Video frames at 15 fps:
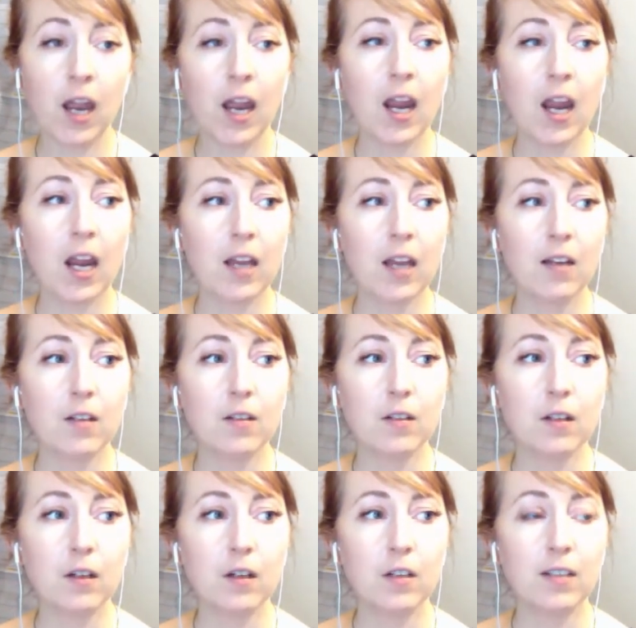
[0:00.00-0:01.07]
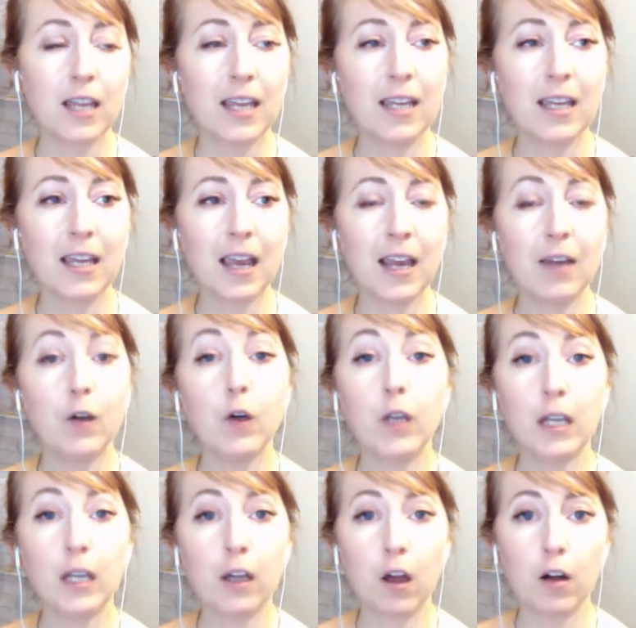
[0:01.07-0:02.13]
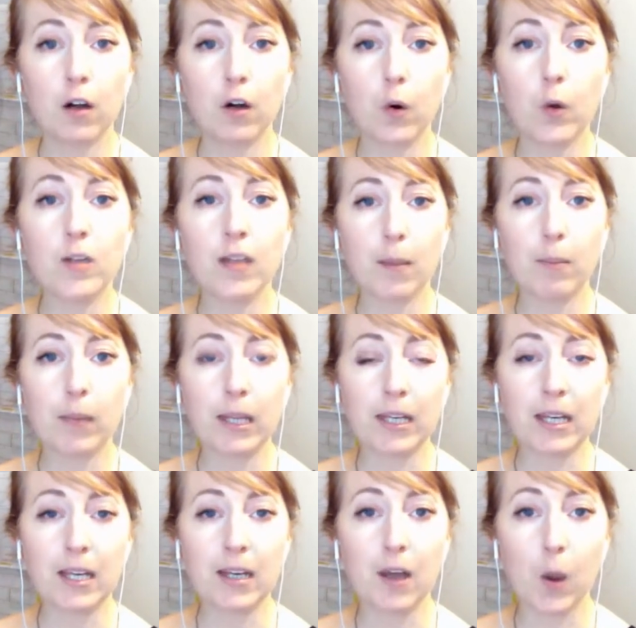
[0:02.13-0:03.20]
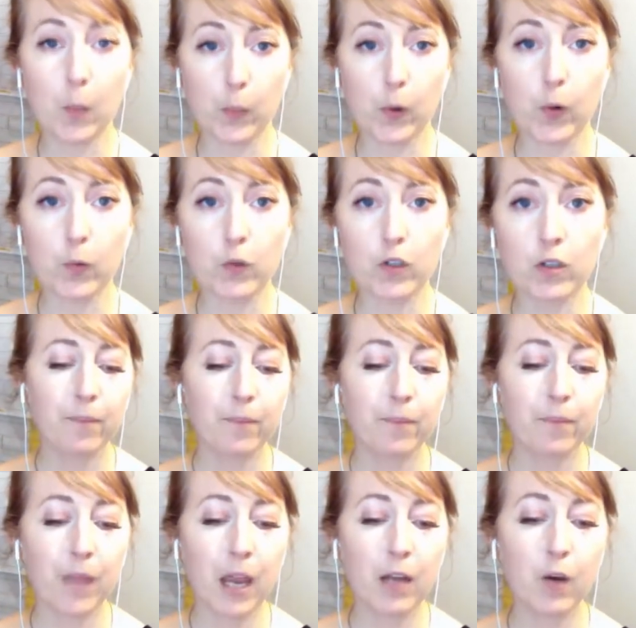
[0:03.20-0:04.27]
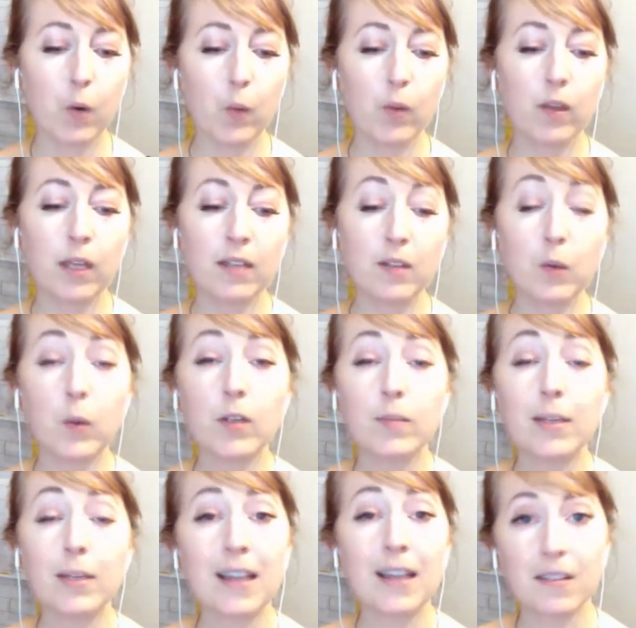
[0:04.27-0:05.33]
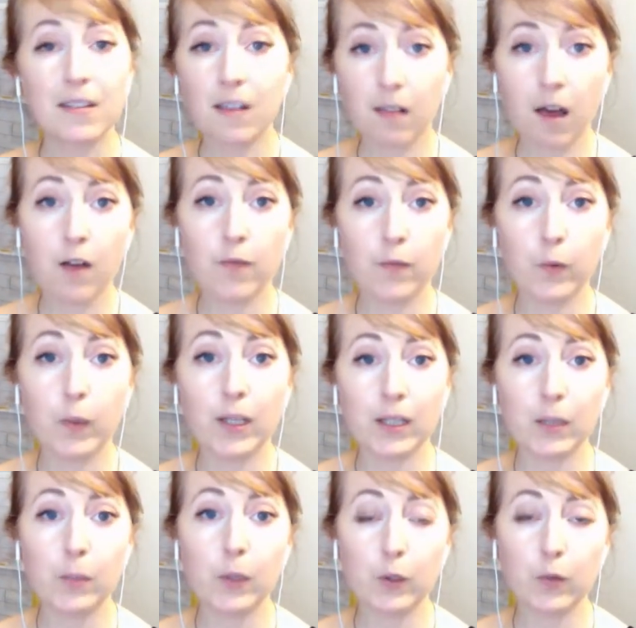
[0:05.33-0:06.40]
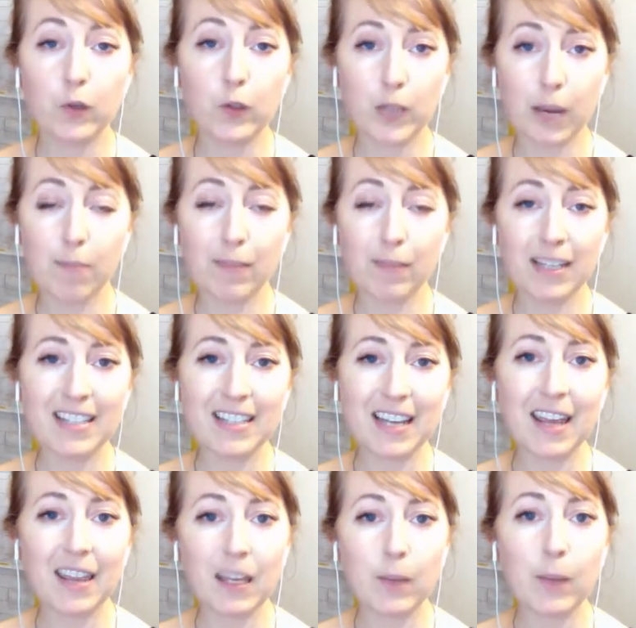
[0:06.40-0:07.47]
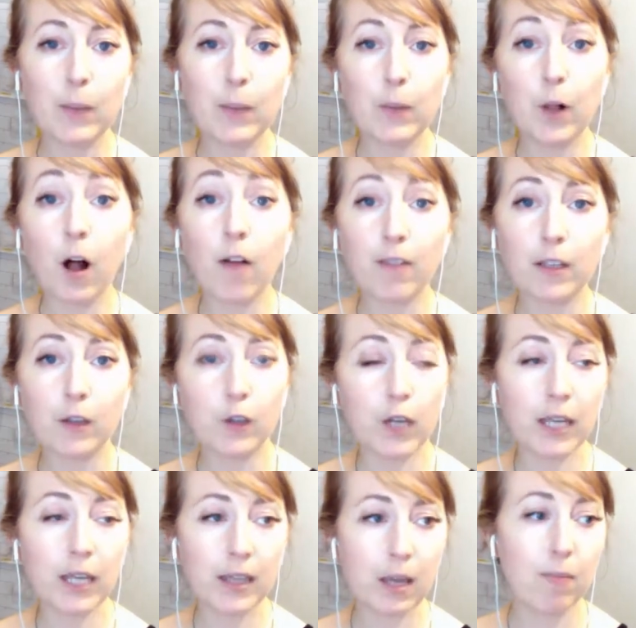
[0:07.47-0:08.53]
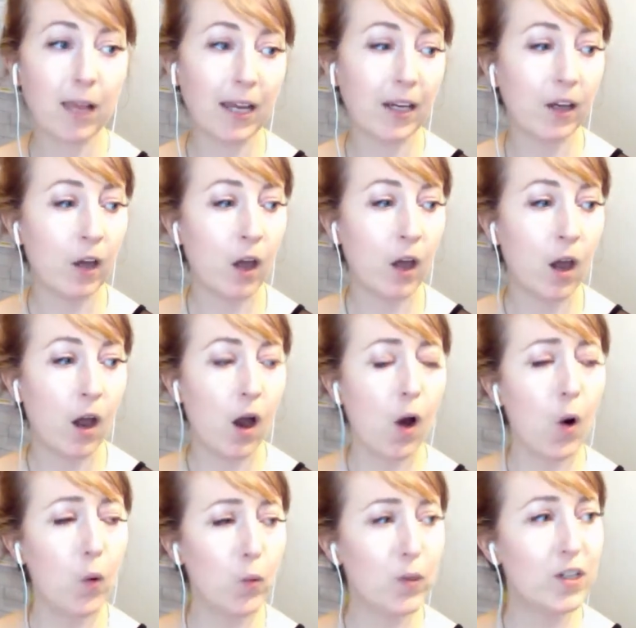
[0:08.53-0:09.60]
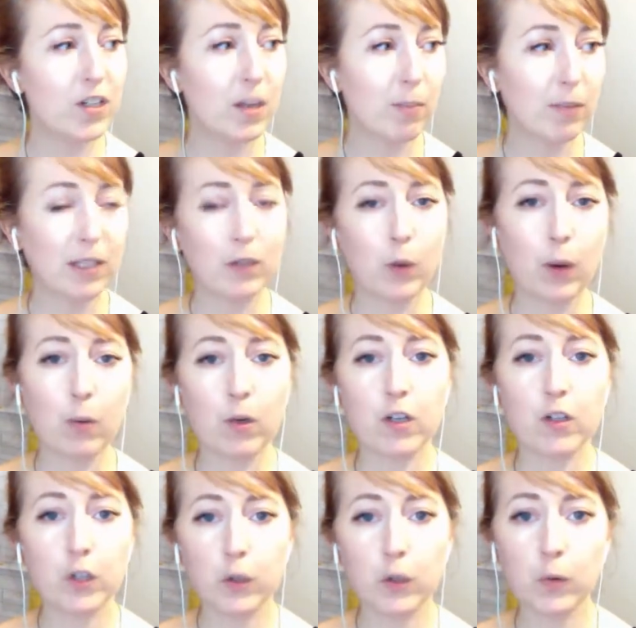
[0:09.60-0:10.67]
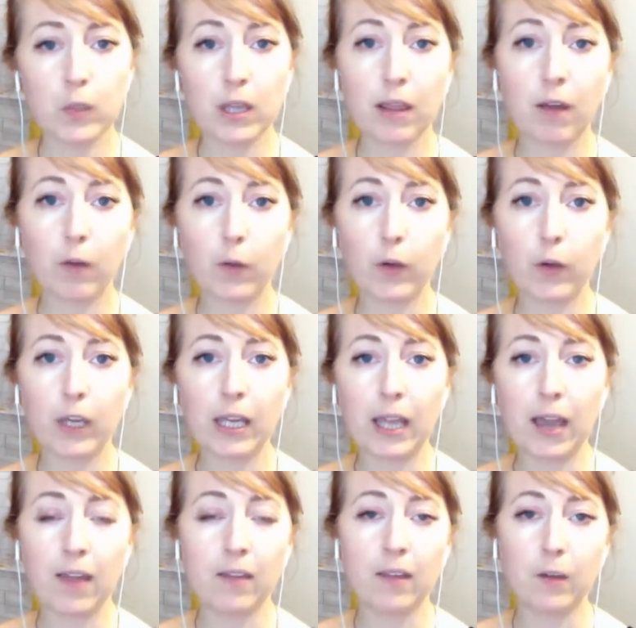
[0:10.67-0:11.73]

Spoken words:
and taking a cookie cutter or templated approach. I know that Squarespace has a lot of really beautiful templates, and I think people often look at them like, oh, which template do I want to choose? And they're looking at,